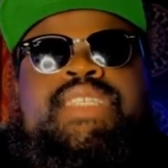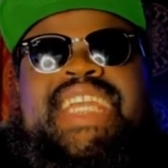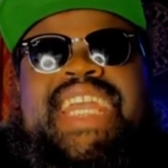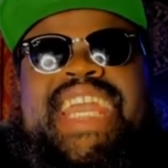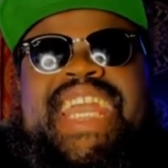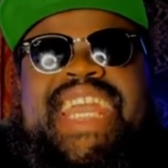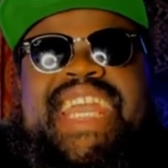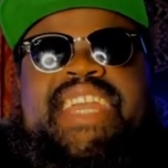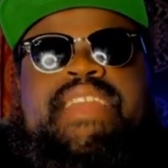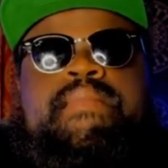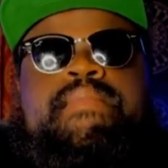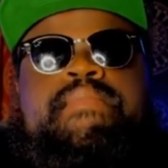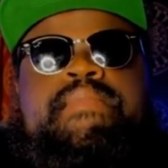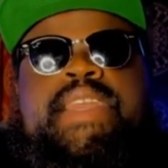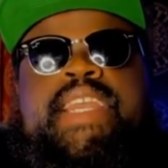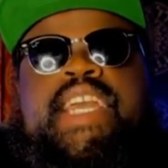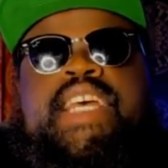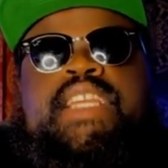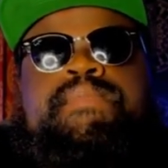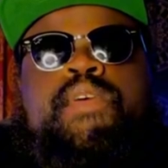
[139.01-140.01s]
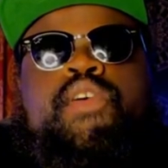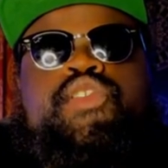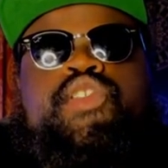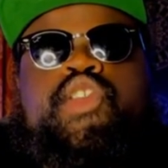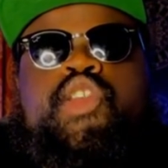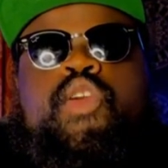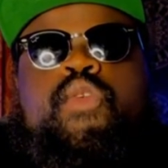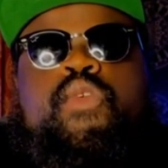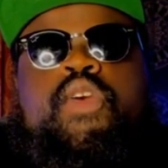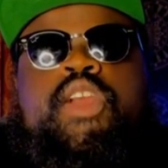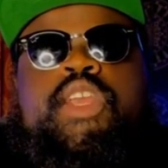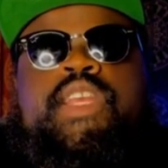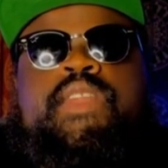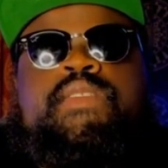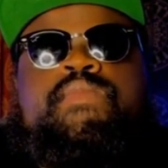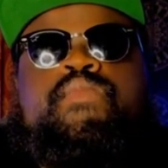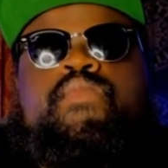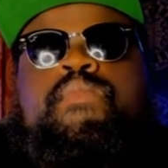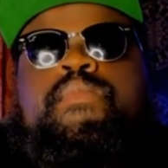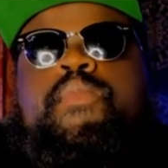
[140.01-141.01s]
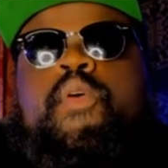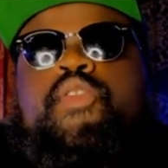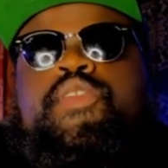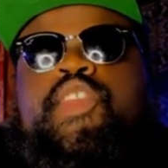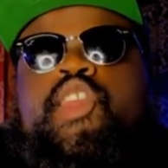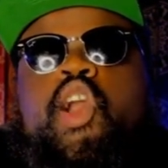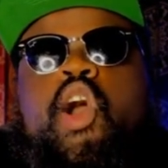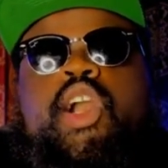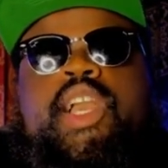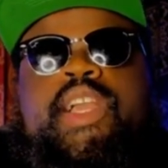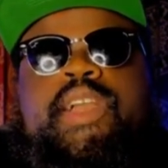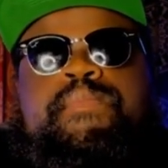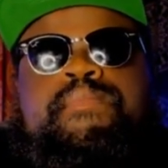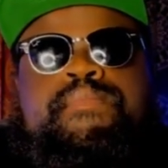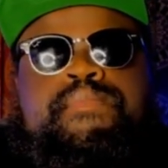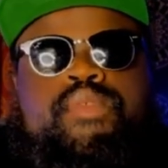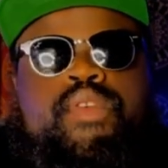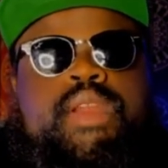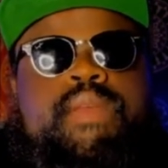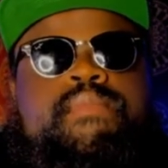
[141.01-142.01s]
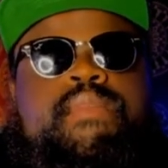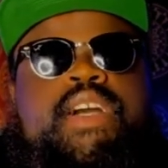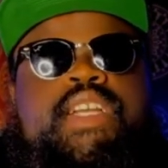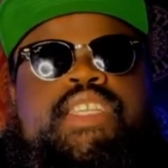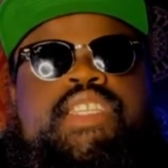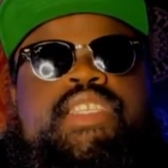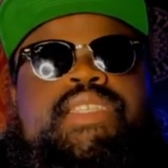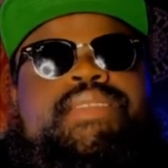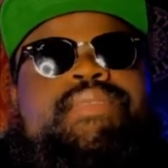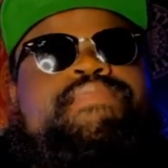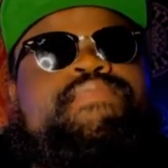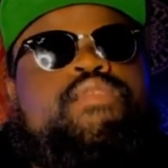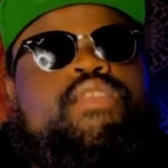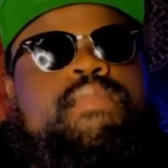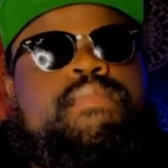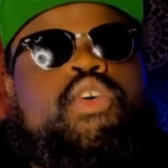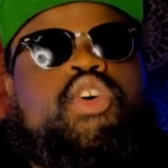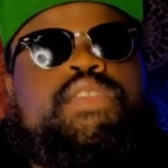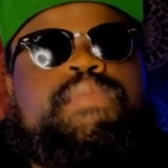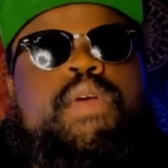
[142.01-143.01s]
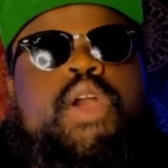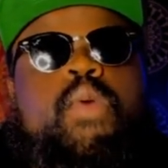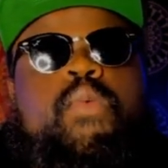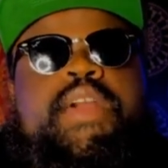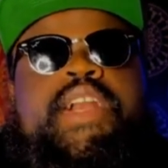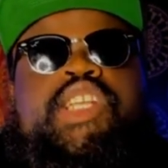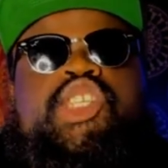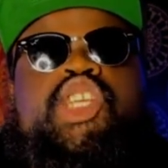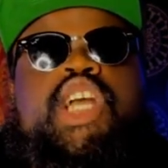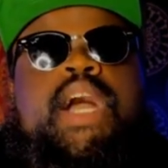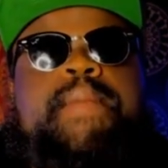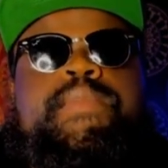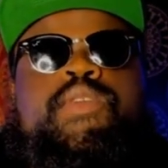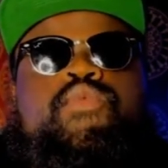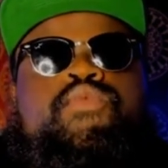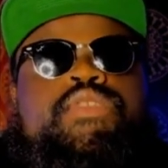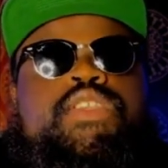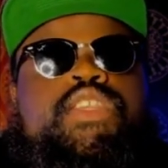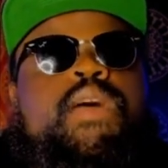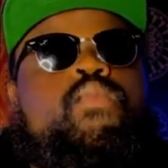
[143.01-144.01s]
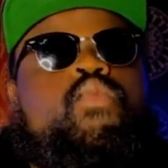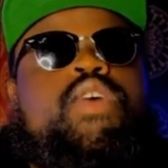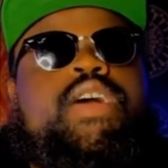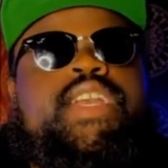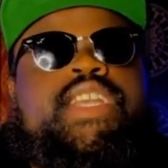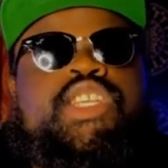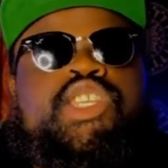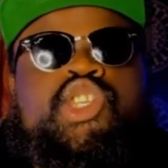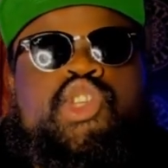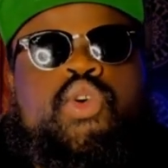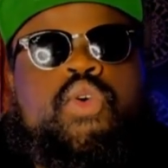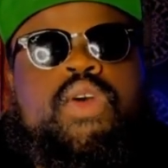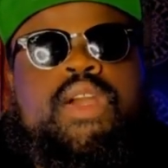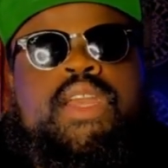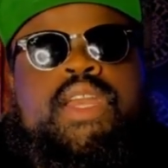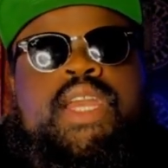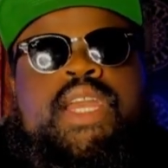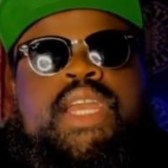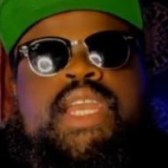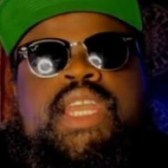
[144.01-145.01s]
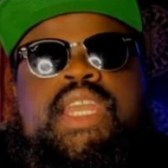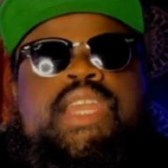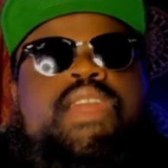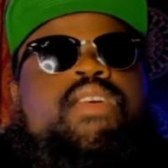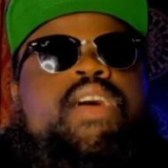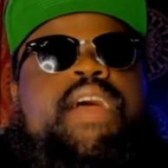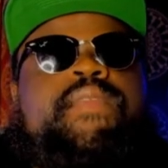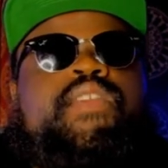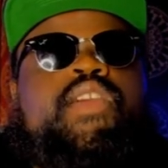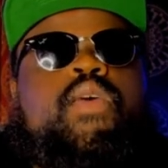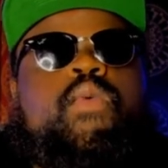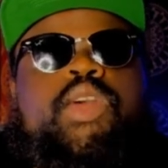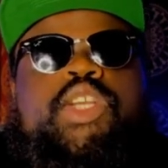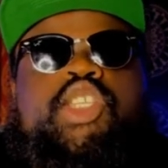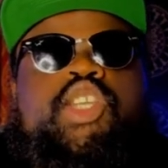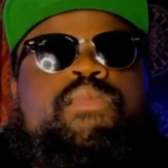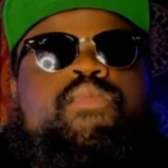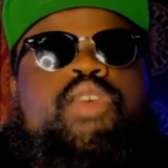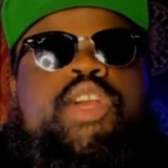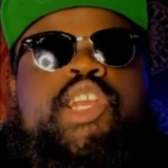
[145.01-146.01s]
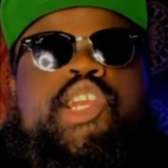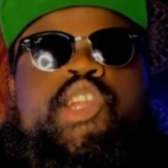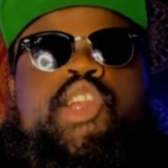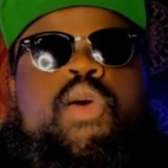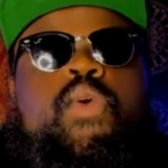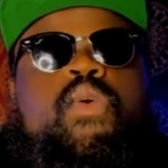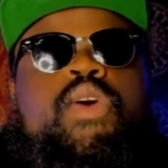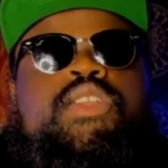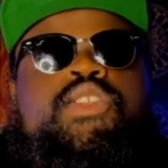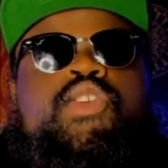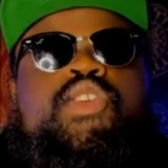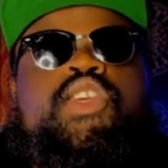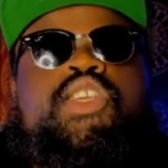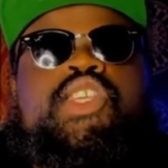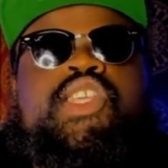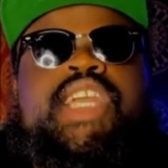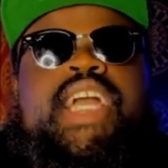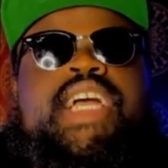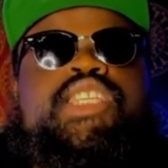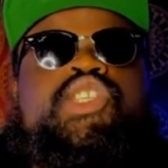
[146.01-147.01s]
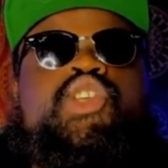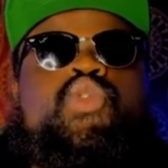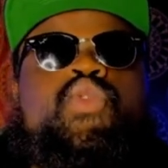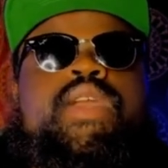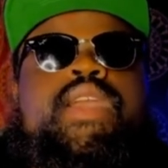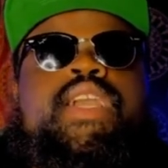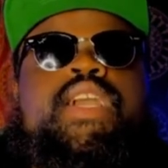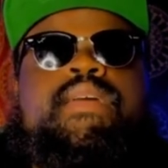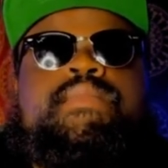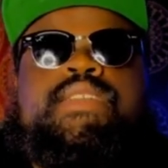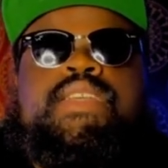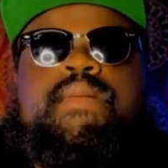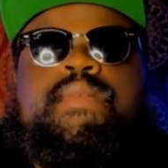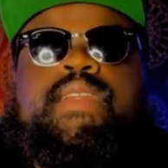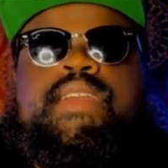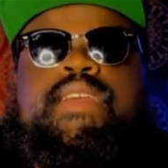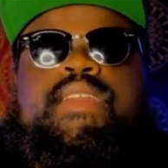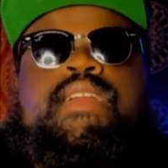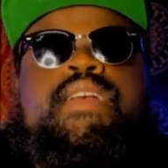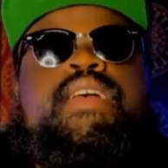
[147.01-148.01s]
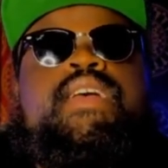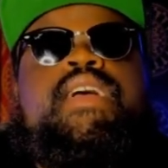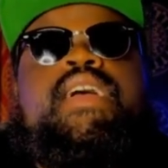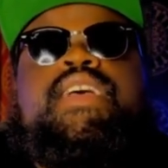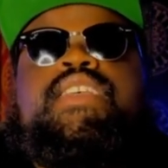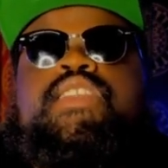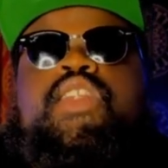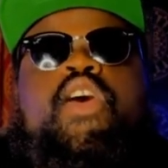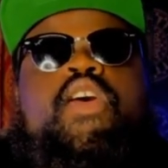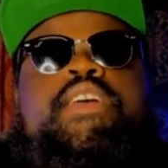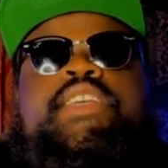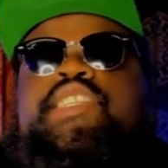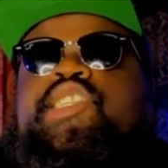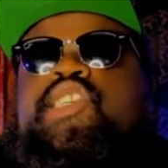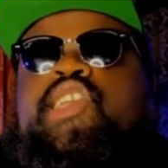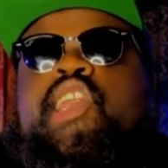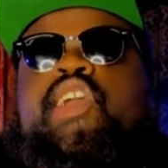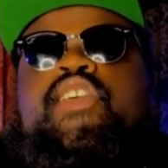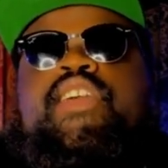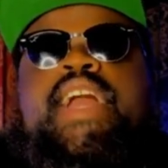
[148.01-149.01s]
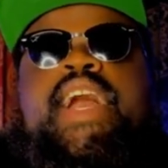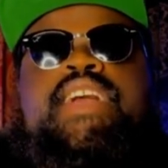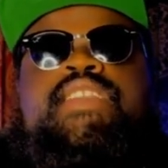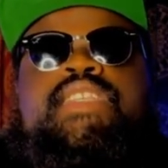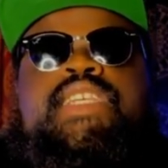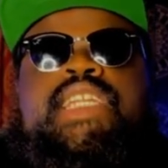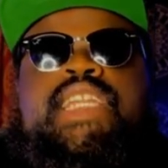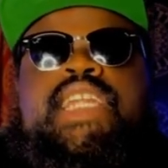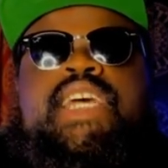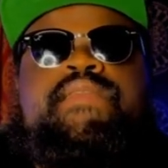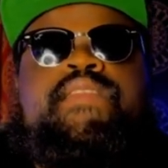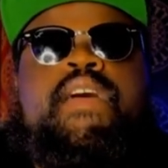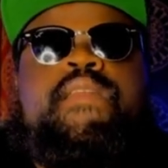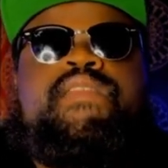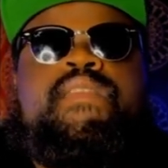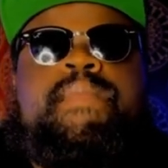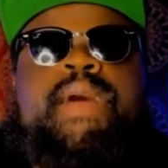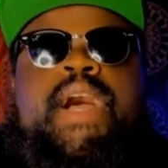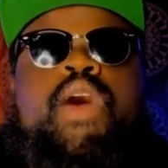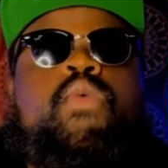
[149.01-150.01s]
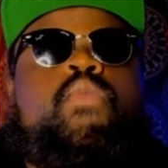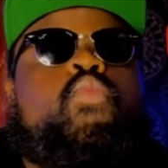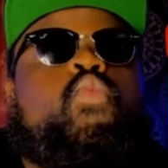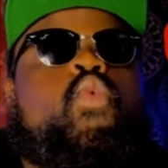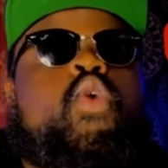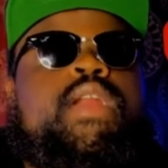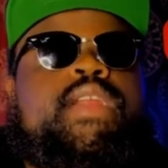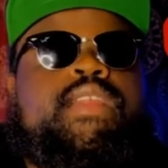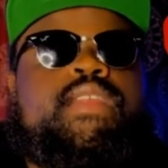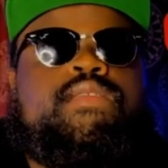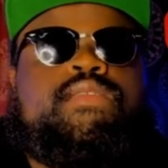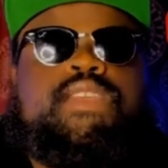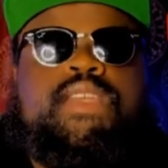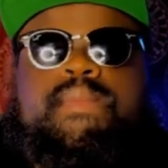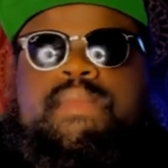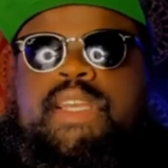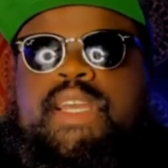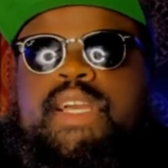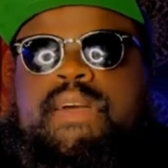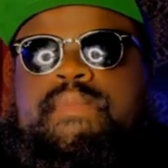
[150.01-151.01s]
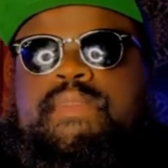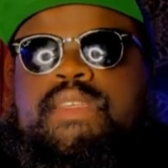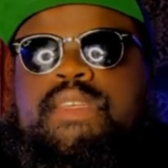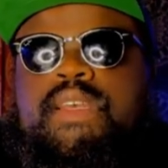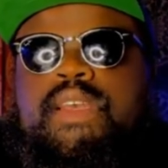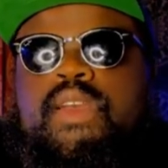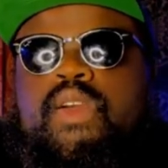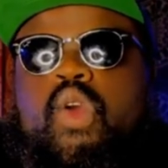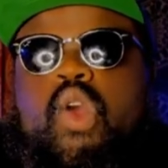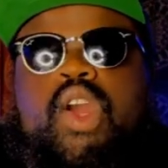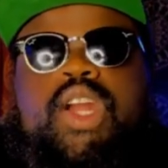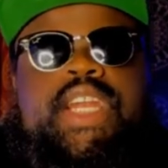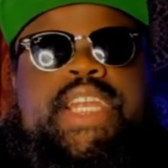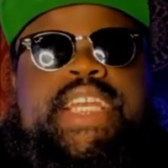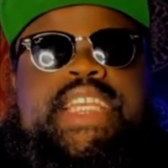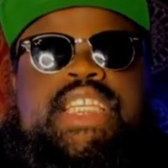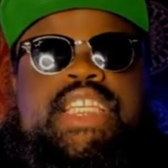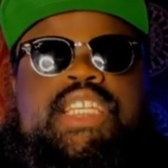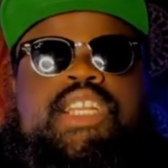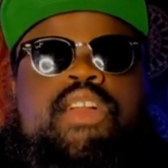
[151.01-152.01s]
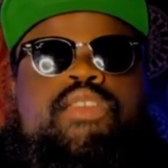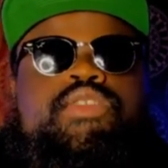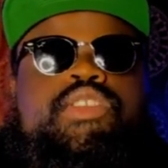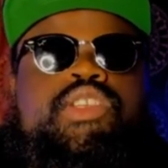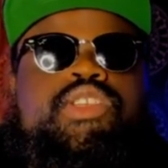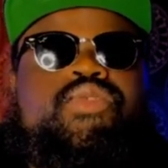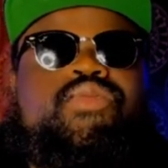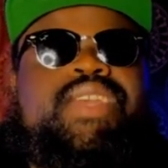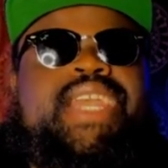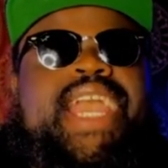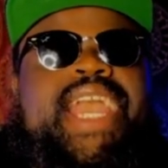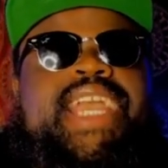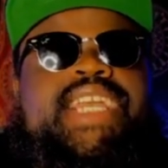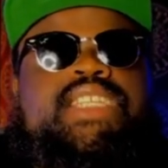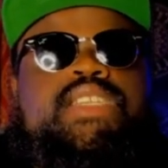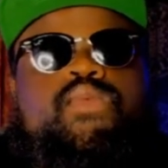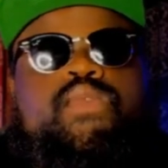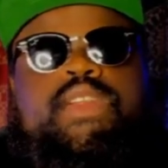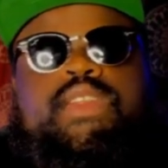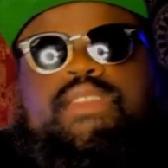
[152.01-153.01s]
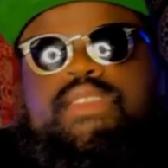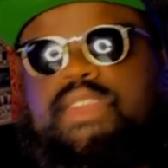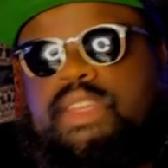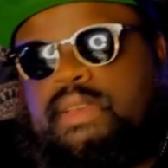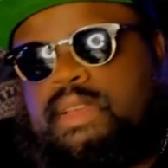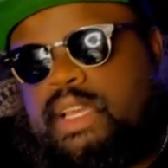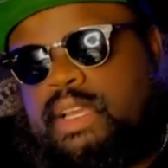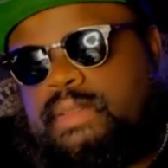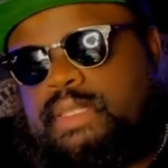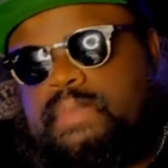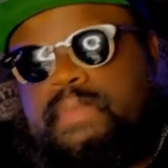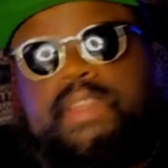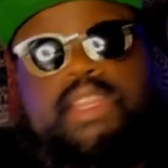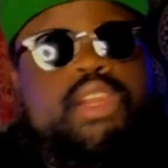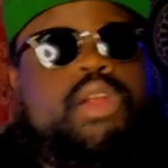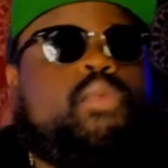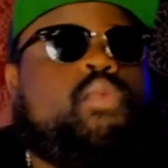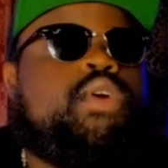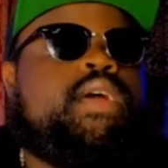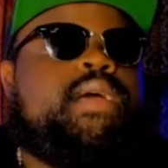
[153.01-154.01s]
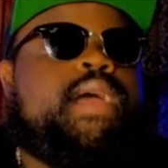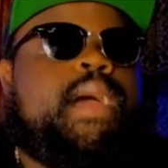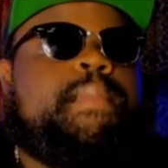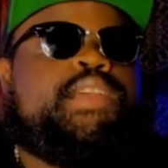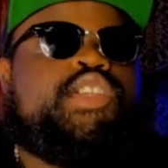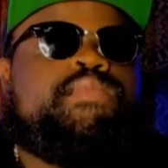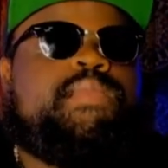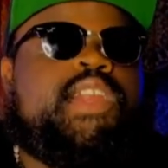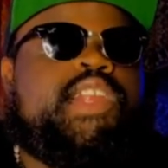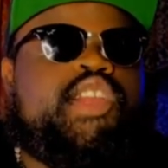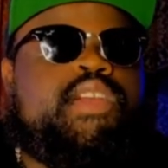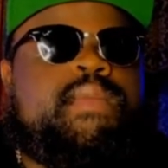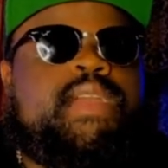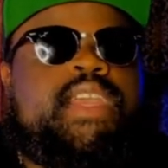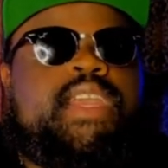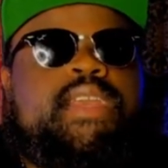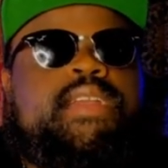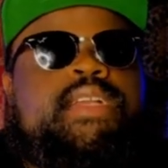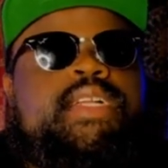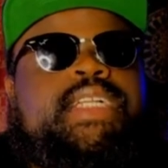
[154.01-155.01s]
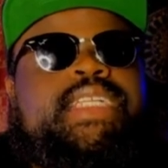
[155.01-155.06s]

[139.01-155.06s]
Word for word: And because both of you are working, both of y'all can pretty much, for the most part, work a job you somewhat enjoy. You don't have to go work somewhere you don't want to because you got two incomes coming in. As long as you learn how to live off about one of those incomes, or at least as close as you can to one of those incomes, depending on what how much money you're making.